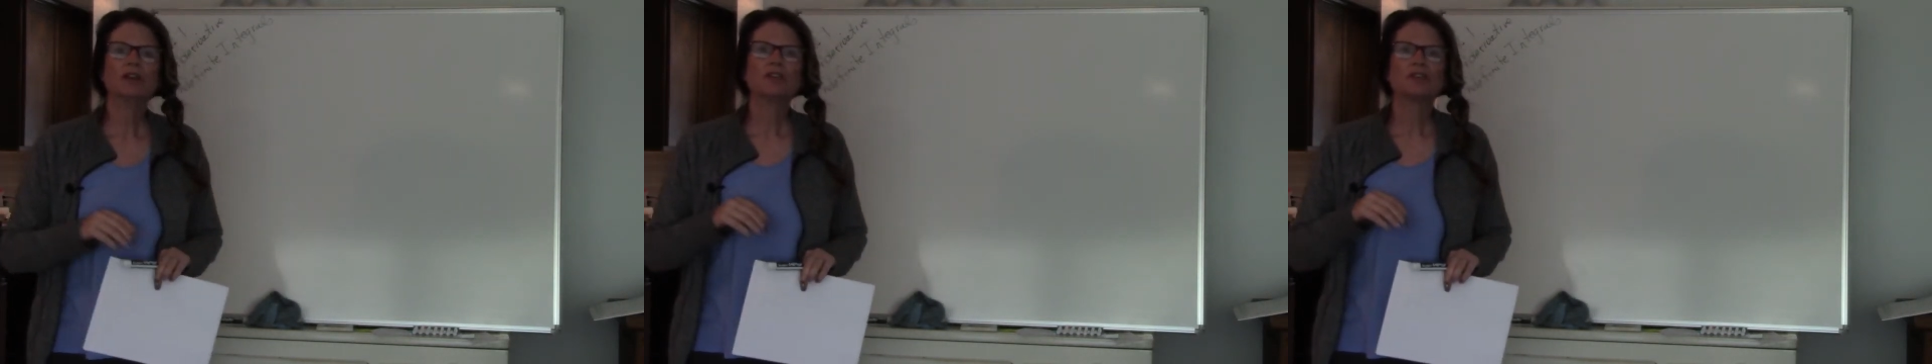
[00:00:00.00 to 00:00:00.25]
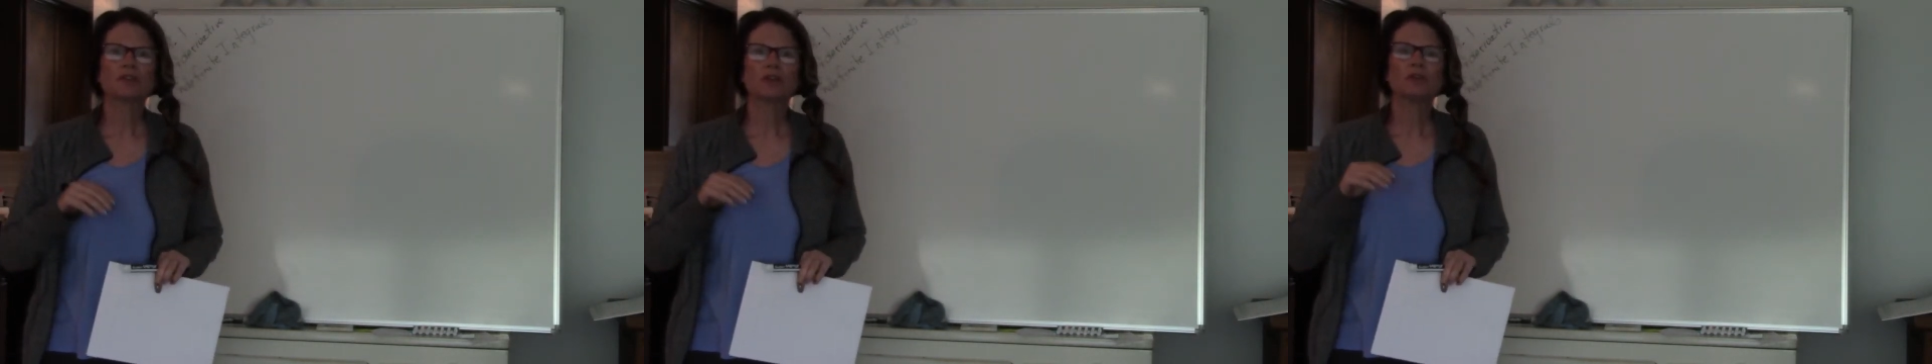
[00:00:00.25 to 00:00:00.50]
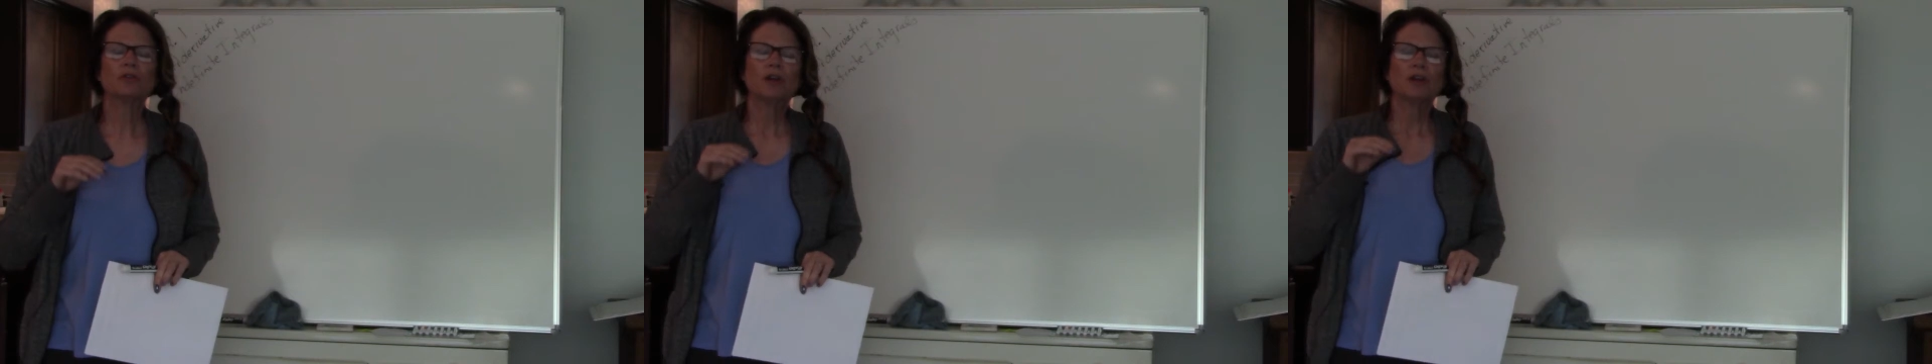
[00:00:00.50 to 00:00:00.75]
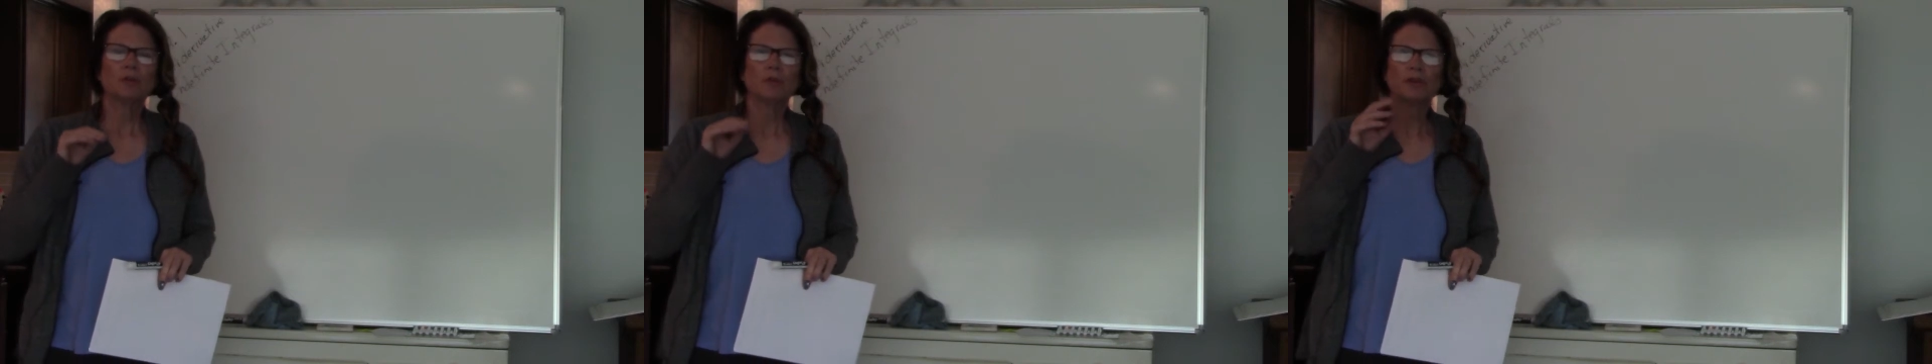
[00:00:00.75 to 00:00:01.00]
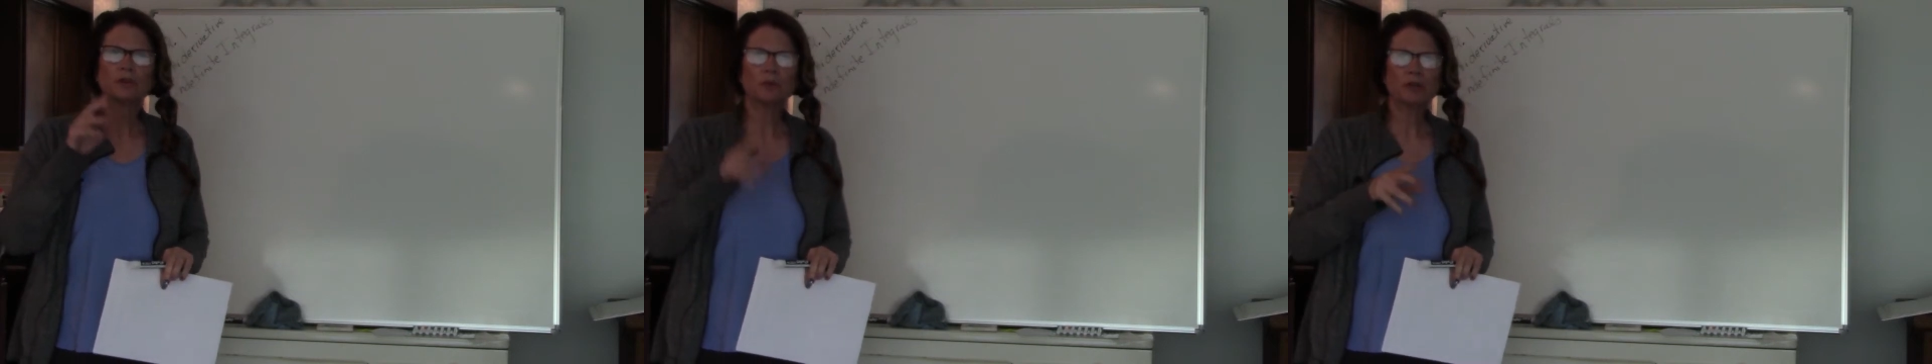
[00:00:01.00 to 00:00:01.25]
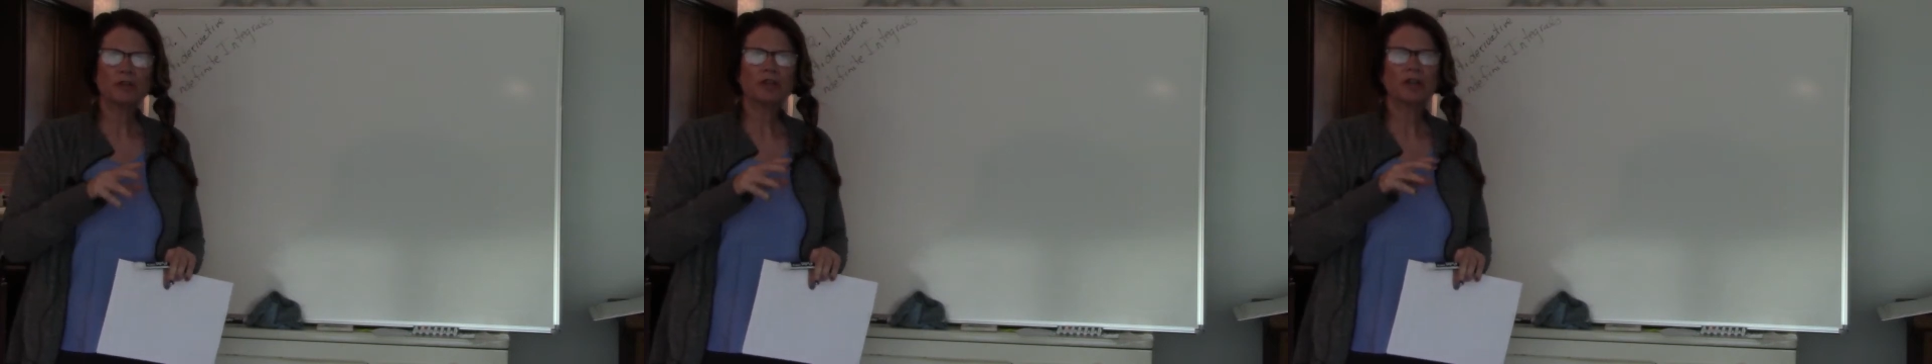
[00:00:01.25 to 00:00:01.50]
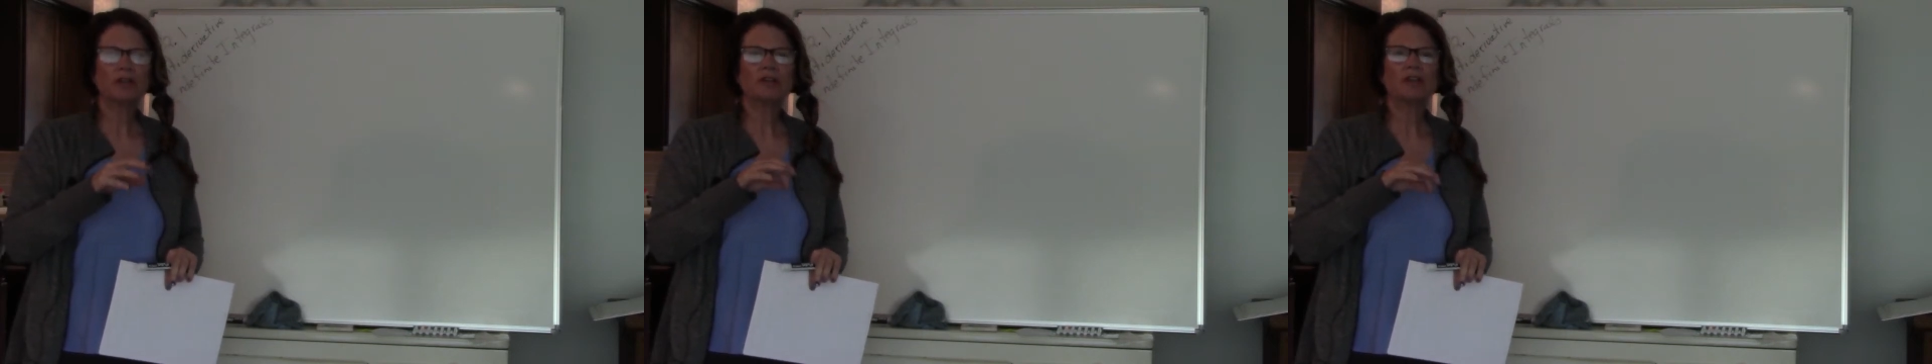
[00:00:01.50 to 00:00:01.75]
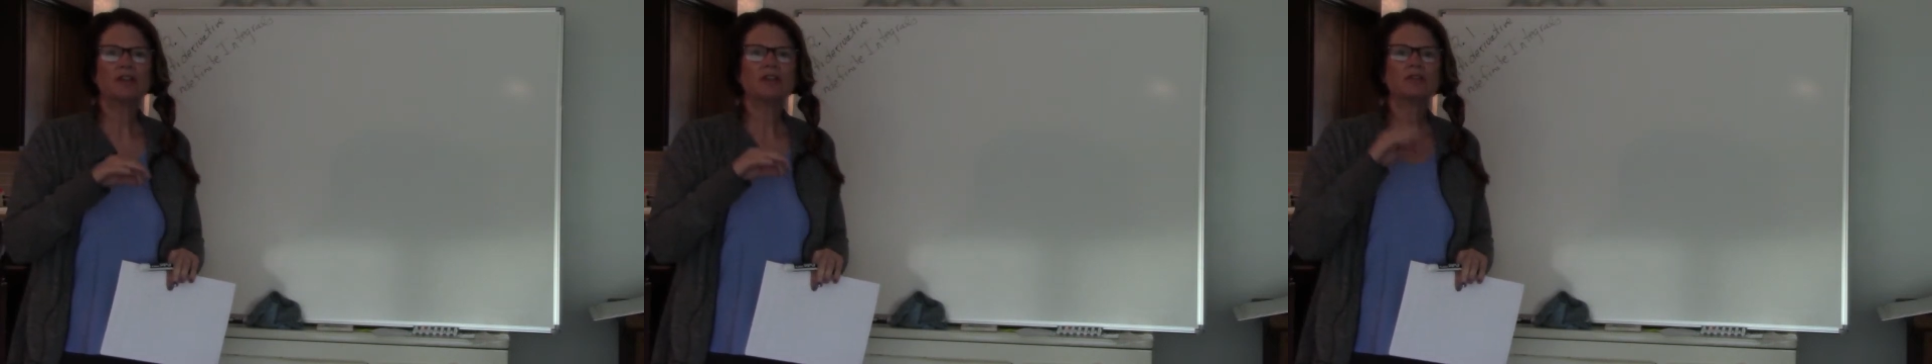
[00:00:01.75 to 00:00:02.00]
So when you're working on
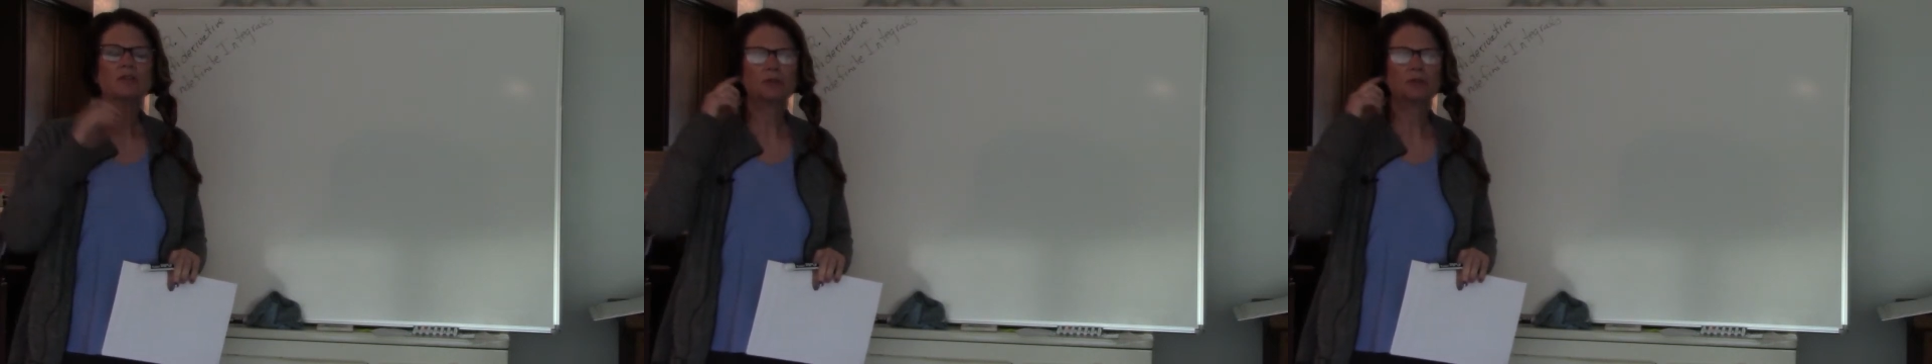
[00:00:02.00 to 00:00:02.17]
these,